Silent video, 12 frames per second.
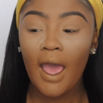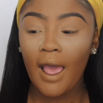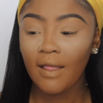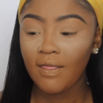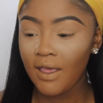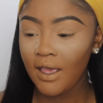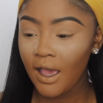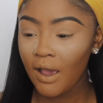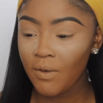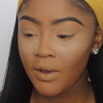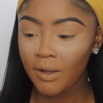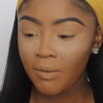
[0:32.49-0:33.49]
I think
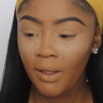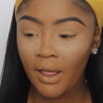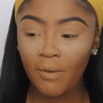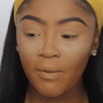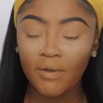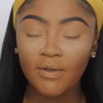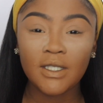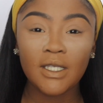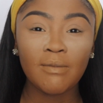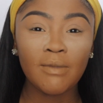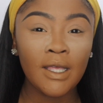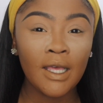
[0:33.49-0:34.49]
I want to play with
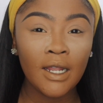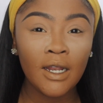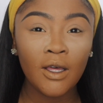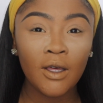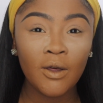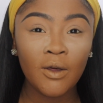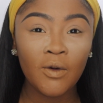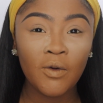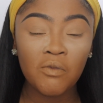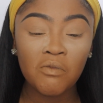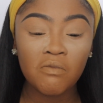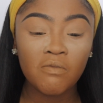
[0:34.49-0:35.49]
some yellow,